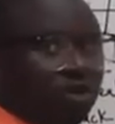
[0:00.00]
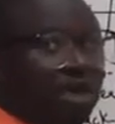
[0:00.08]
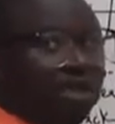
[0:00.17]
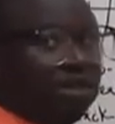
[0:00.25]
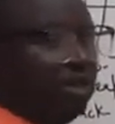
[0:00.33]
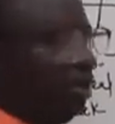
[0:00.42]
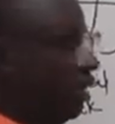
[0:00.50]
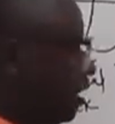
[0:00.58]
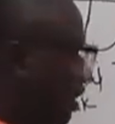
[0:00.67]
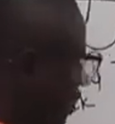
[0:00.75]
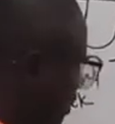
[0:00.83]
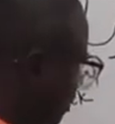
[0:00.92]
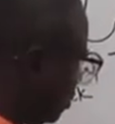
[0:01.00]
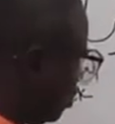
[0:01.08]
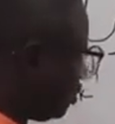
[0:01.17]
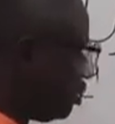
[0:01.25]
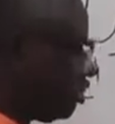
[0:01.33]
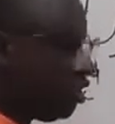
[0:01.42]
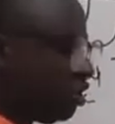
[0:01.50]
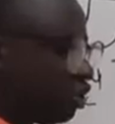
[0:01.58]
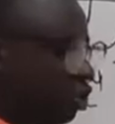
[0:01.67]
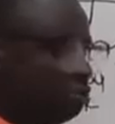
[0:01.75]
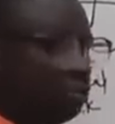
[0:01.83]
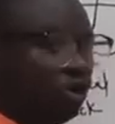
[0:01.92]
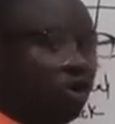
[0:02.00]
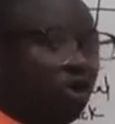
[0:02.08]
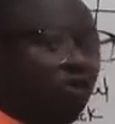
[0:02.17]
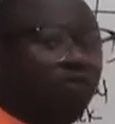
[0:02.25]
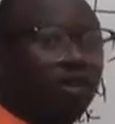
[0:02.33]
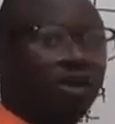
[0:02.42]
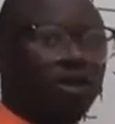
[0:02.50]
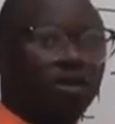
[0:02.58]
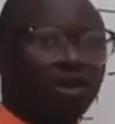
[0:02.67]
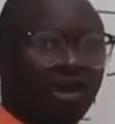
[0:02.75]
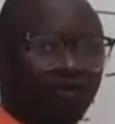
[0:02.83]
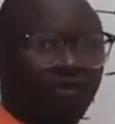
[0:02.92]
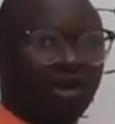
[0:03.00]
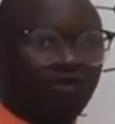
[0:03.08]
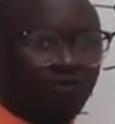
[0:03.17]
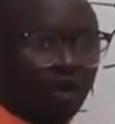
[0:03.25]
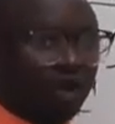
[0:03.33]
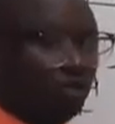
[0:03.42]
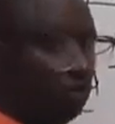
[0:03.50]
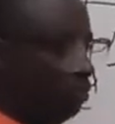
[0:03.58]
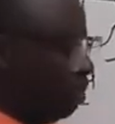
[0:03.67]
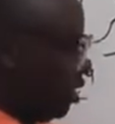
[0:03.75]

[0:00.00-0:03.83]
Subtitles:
right? It causes rupture of the Graafian follicle.